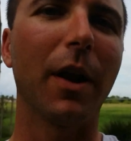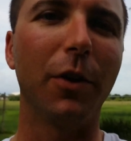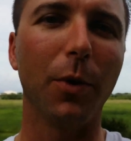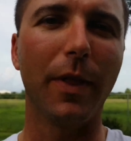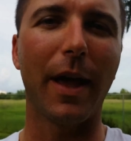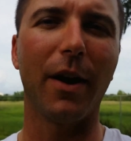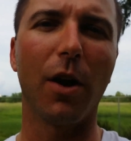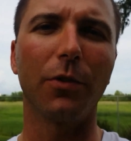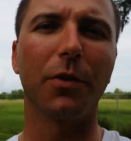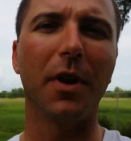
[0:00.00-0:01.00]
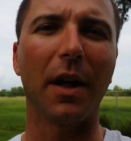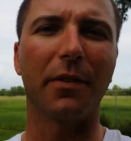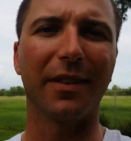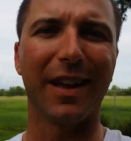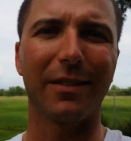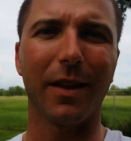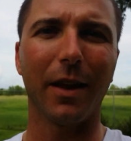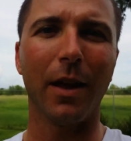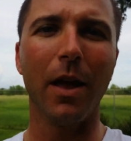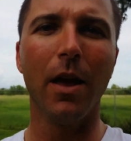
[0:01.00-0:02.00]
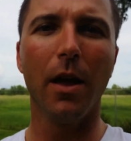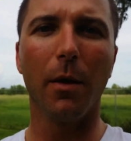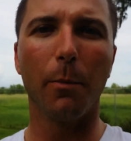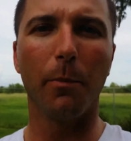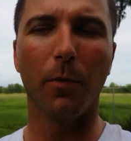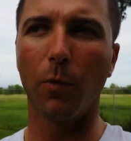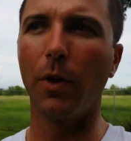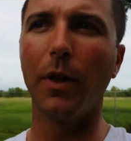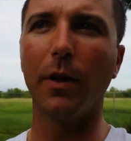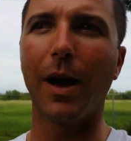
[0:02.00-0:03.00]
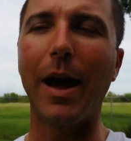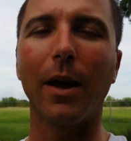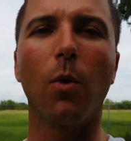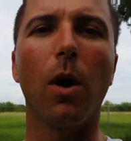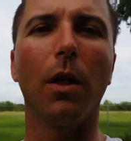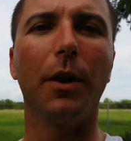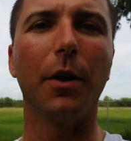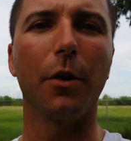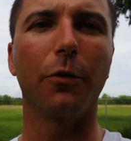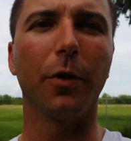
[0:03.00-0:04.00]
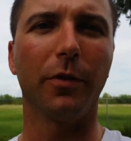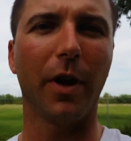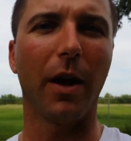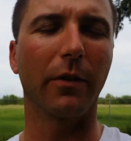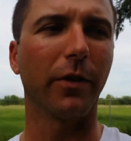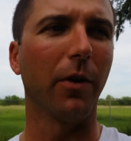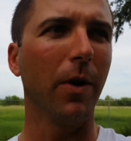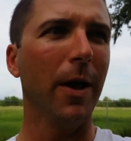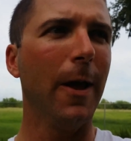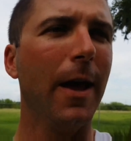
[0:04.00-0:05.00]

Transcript: kind of doing that, and also not selecting really high quality nursery stock. So